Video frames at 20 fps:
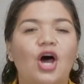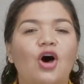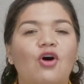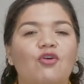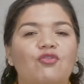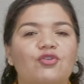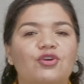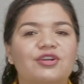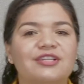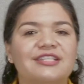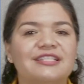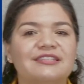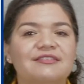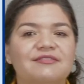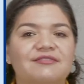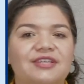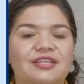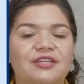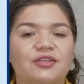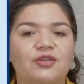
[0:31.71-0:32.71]
For this
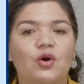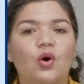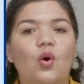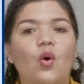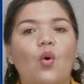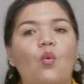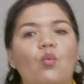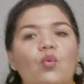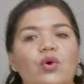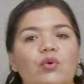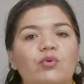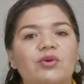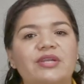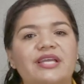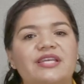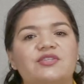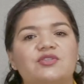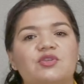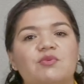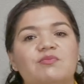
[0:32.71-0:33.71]
video, we will
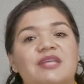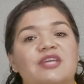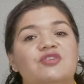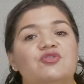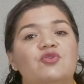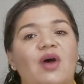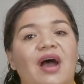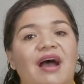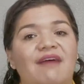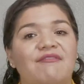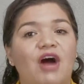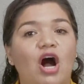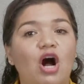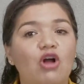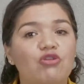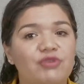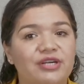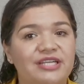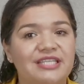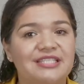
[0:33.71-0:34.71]
assume that you have
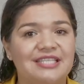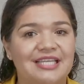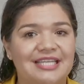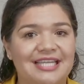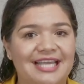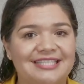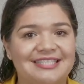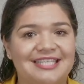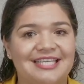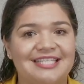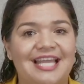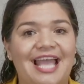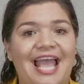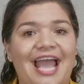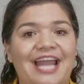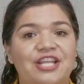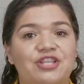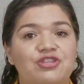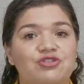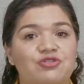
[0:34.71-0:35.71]
already selected an
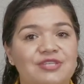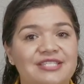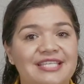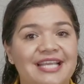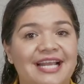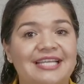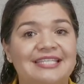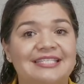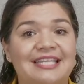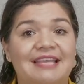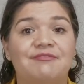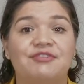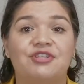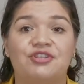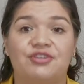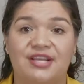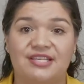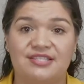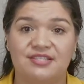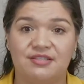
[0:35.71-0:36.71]
intrinsically safe
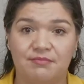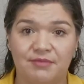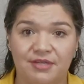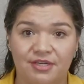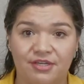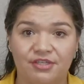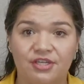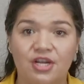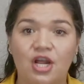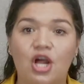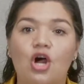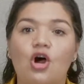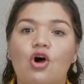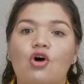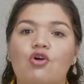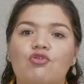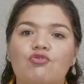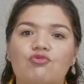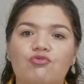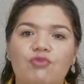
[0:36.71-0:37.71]
transmitter
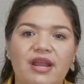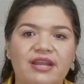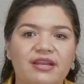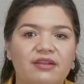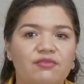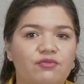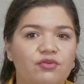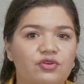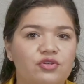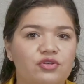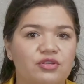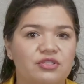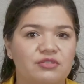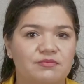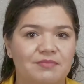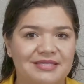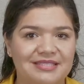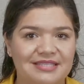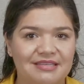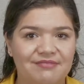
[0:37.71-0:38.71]
rated for your
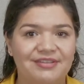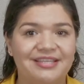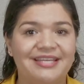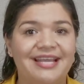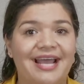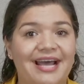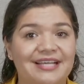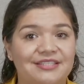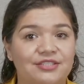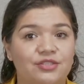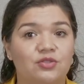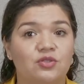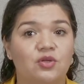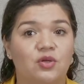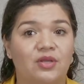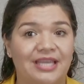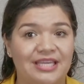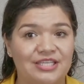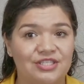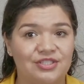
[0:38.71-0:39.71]
specific hazardous
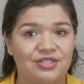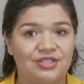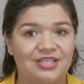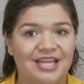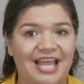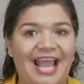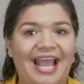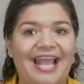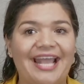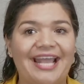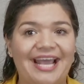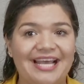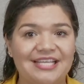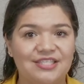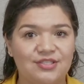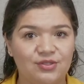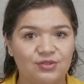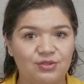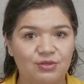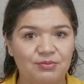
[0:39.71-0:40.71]
location, gas
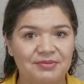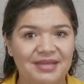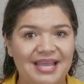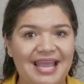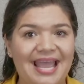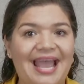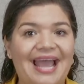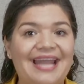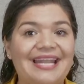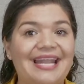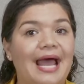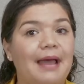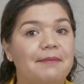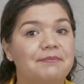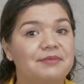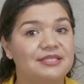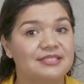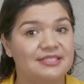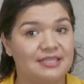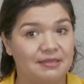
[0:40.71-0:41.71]
group, and
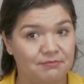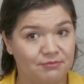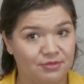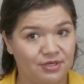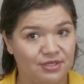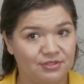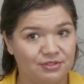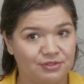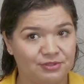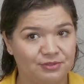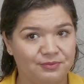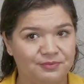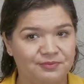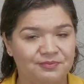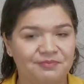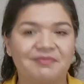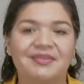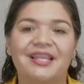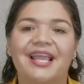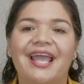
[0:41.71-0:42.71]
ambient temperature,
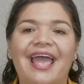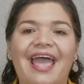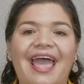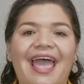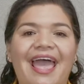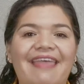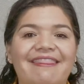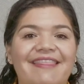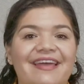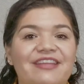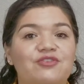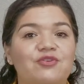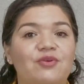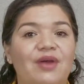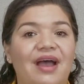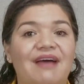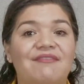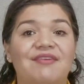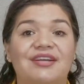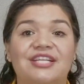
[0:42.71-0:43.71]
and that you
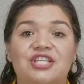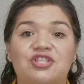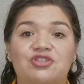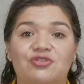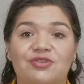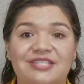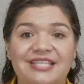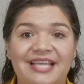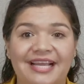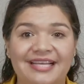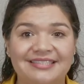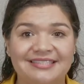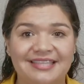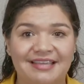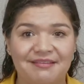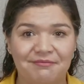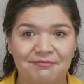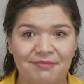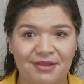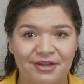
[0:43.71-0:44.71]
have an intrinsically
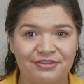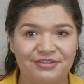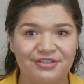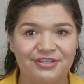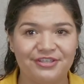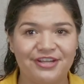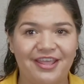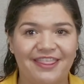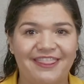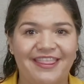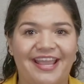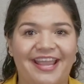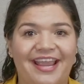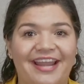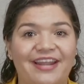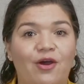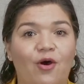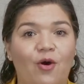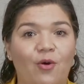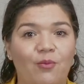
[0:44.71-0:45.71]
safe barrier that can
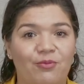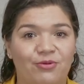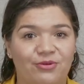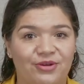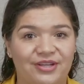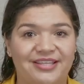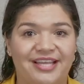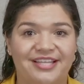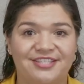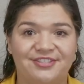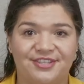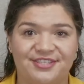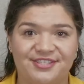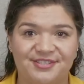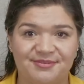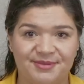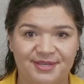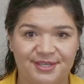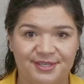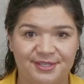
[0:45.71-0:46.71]
operate that
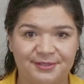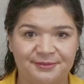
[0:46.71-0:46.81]
transmitter.